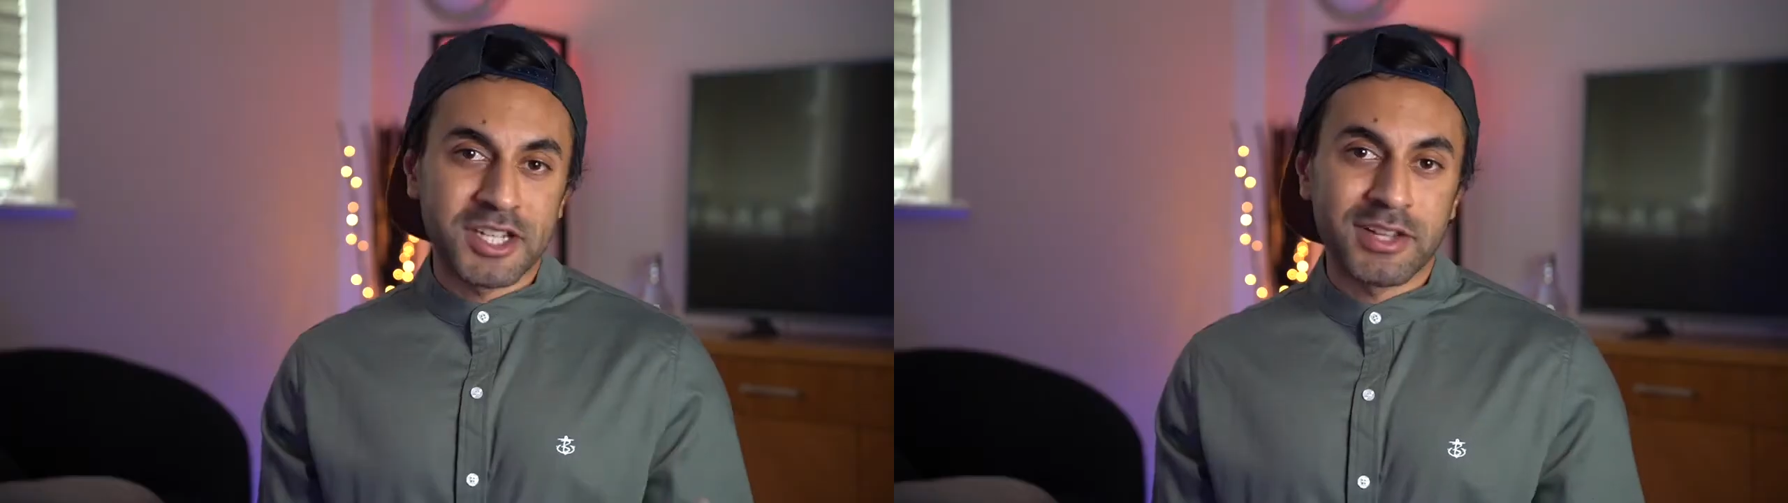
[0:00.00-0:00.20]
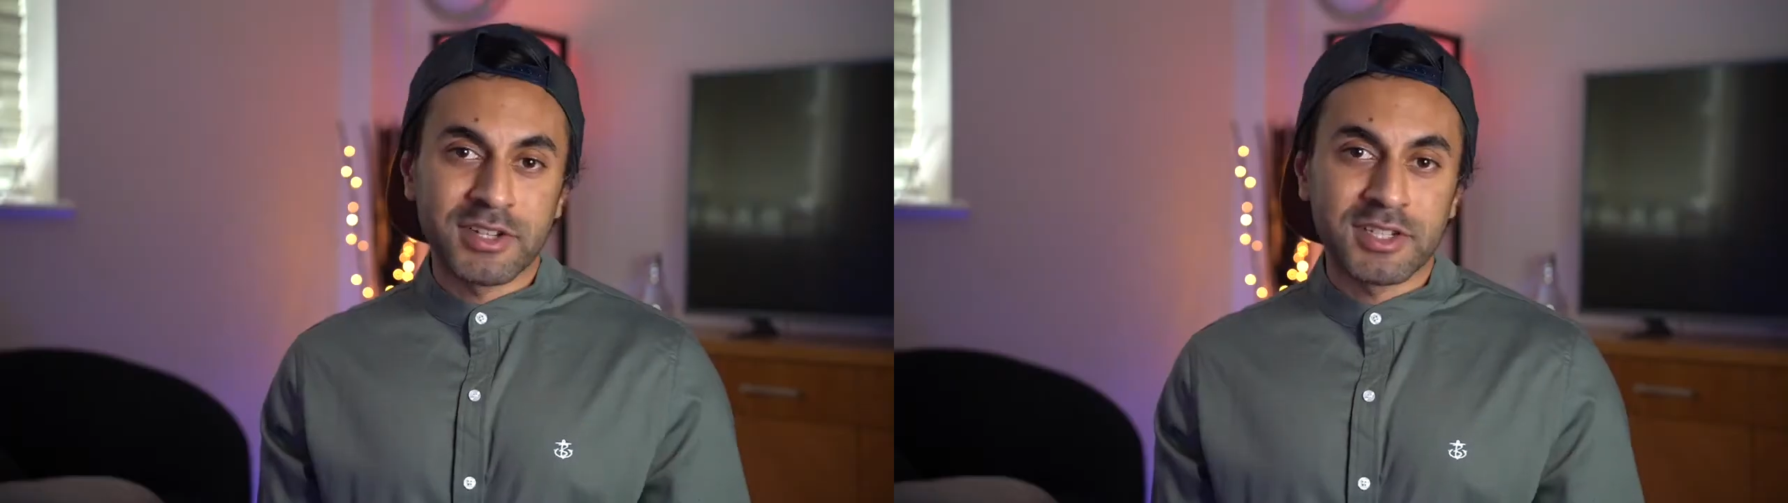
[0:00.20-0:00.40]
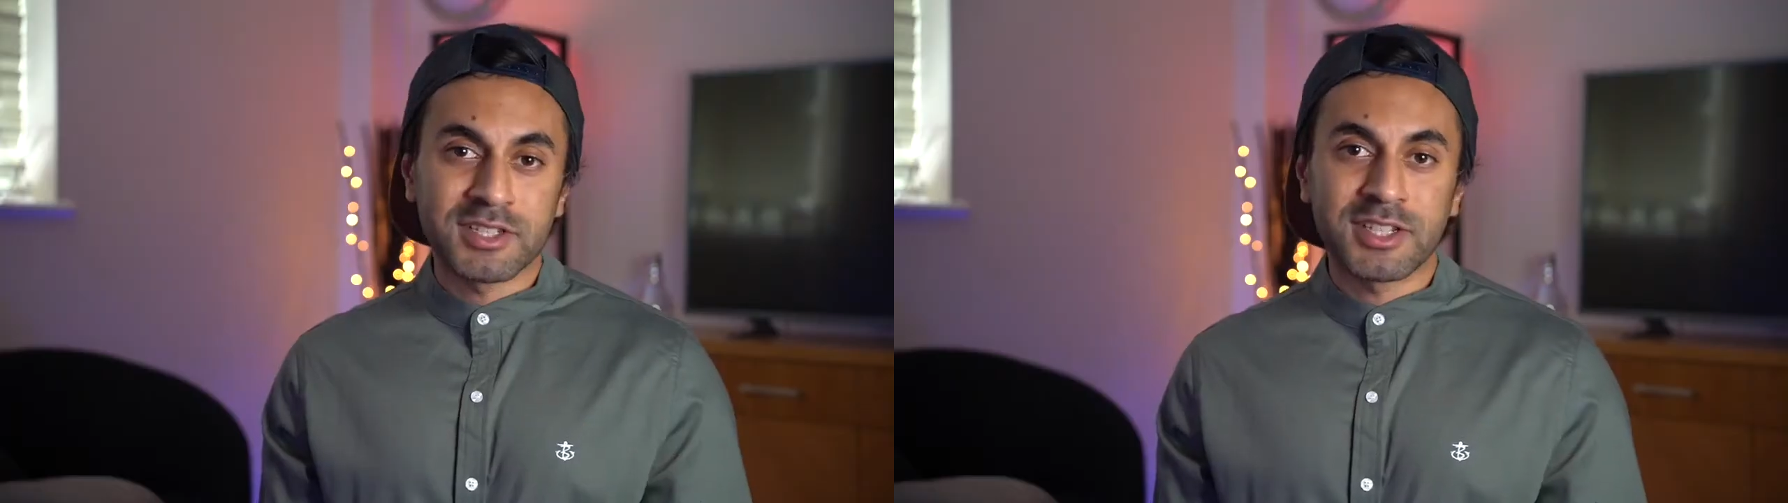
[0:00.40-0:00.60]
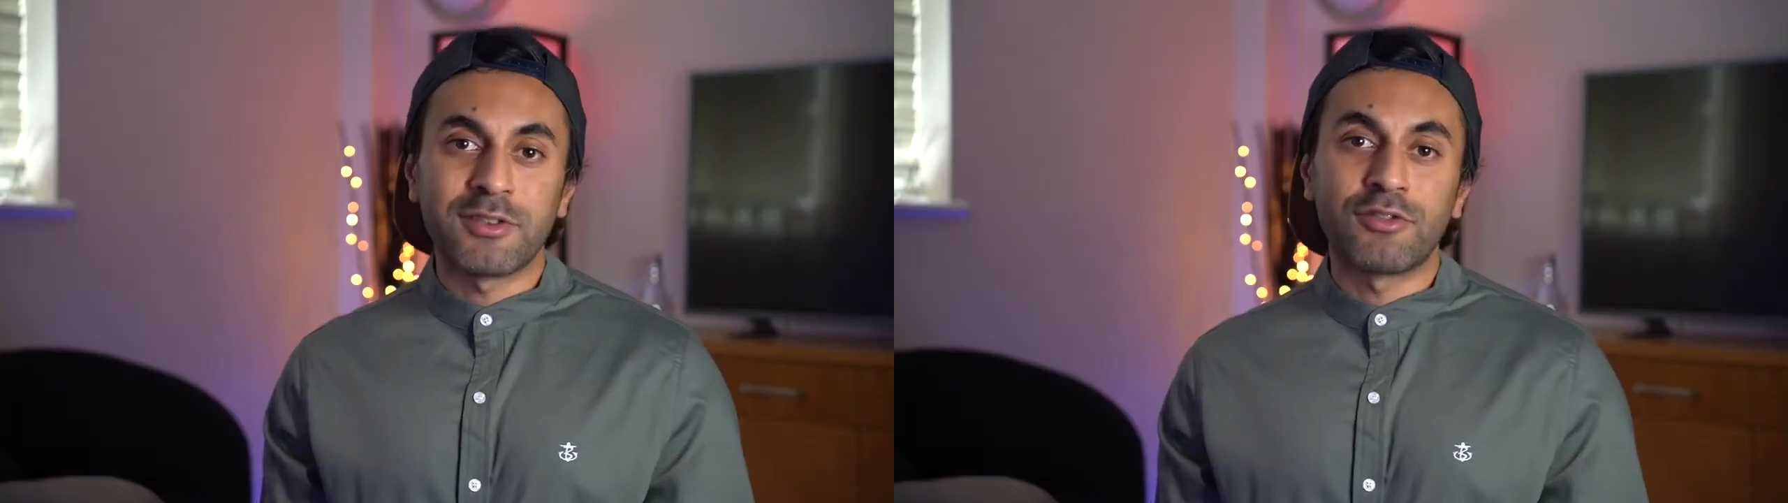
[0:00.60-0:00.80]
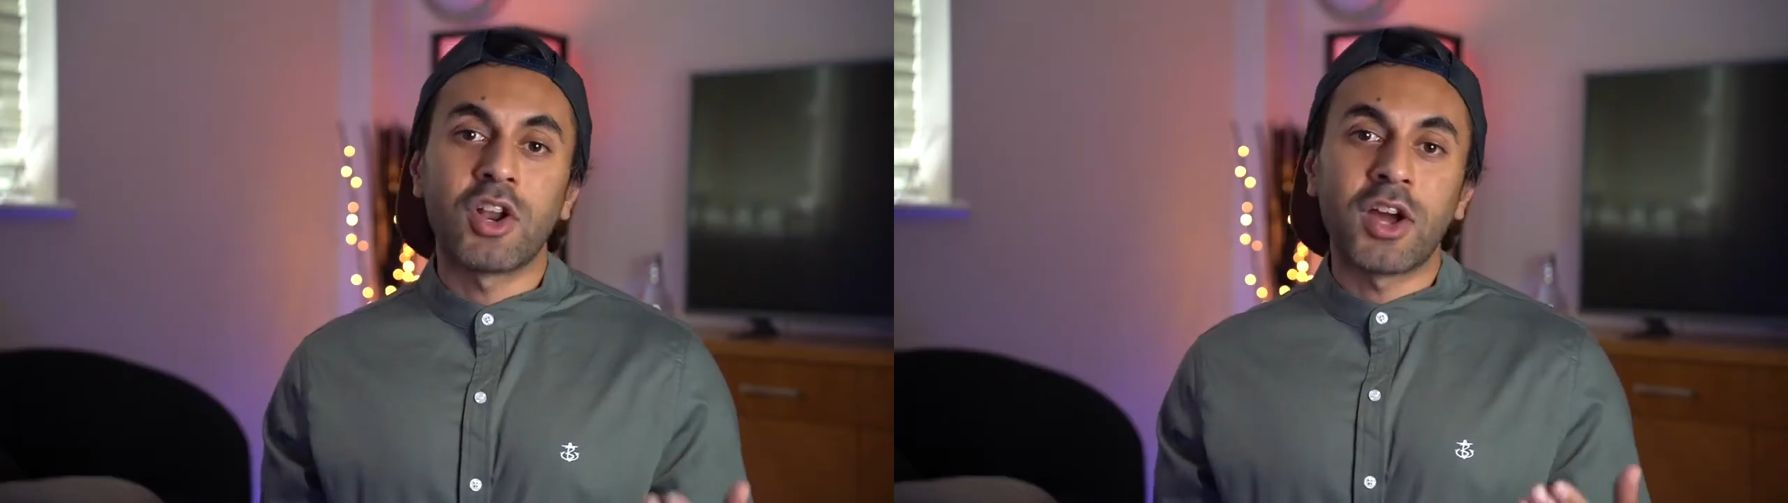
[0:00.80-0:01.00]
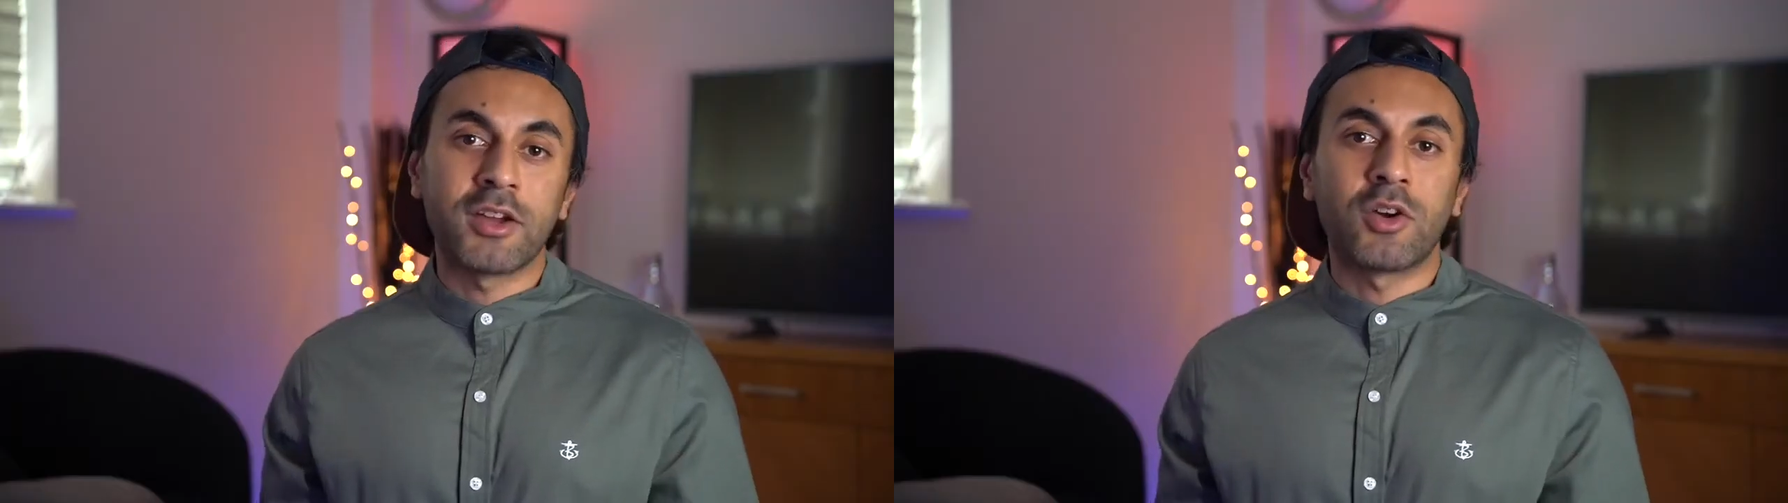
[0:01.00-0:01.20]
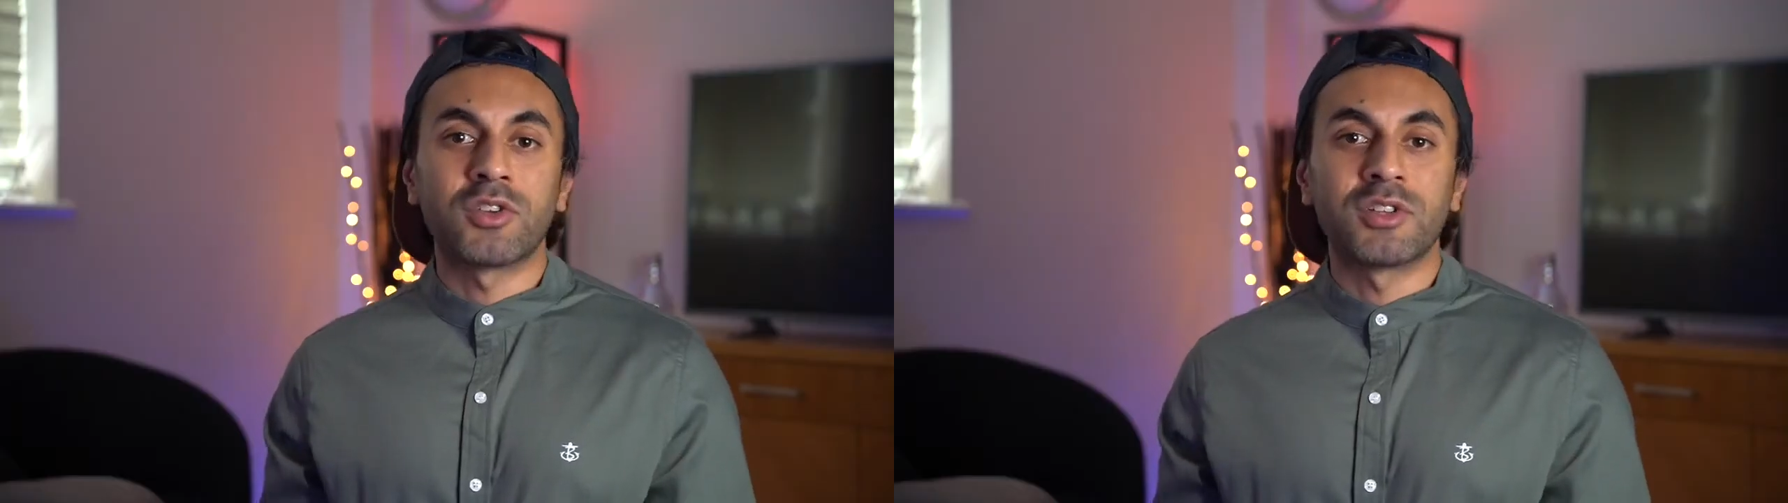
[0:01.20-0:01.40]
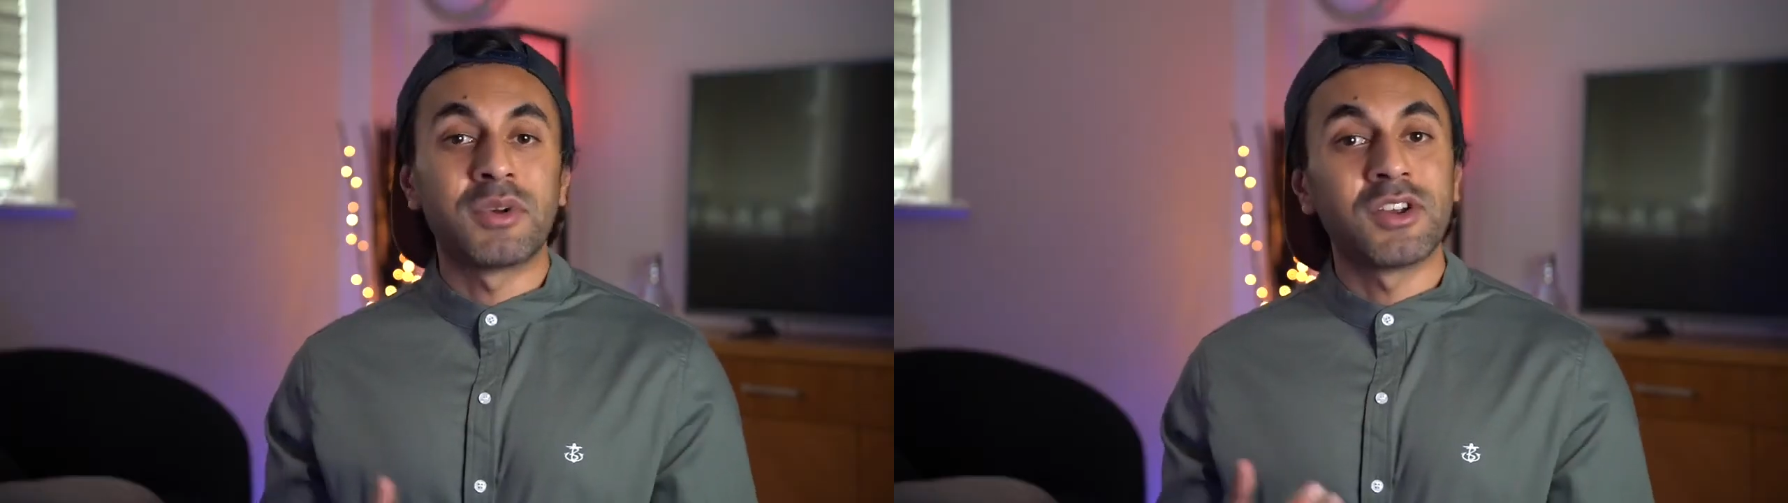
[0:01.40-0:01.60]
savings. They rely
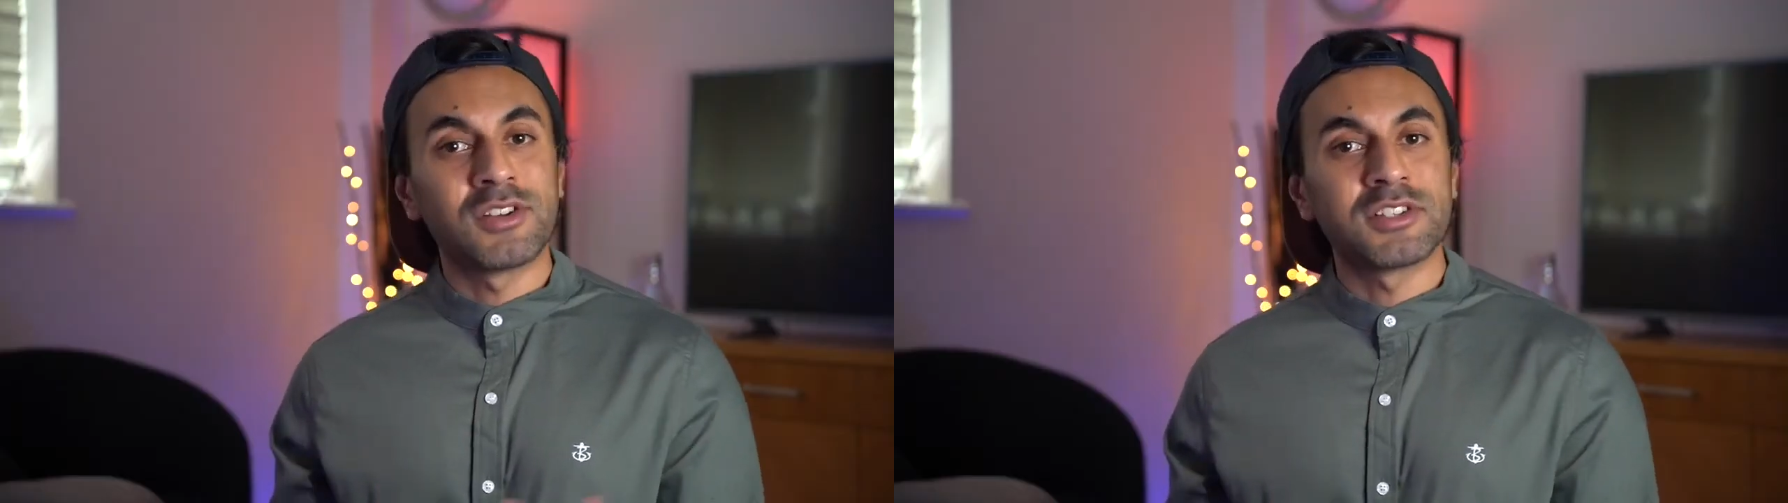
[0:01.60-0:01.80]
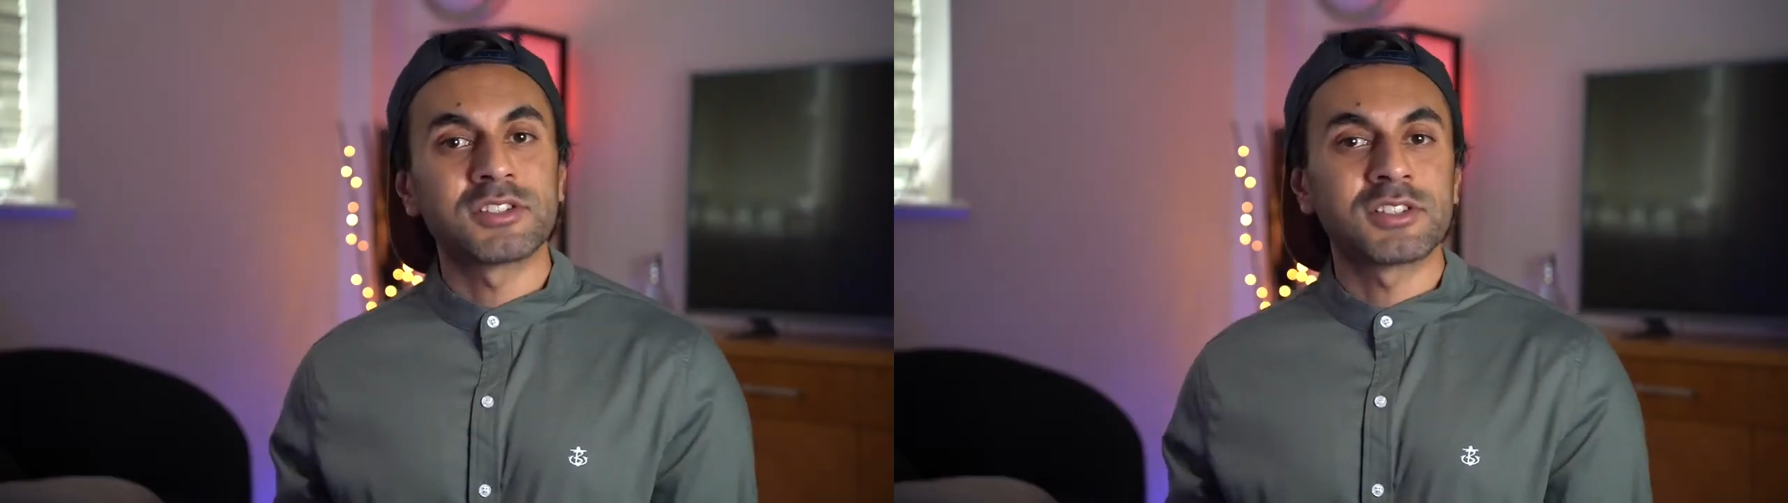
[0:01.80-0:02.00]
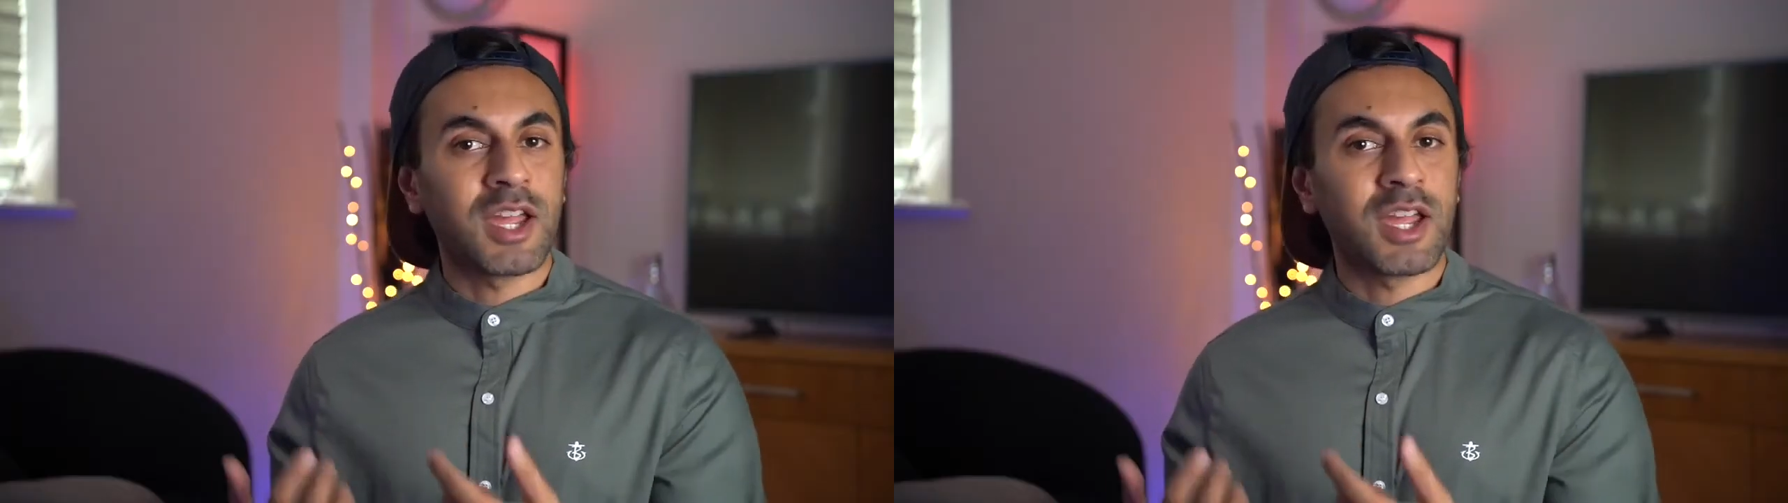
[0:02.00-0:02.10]
on the mirrorless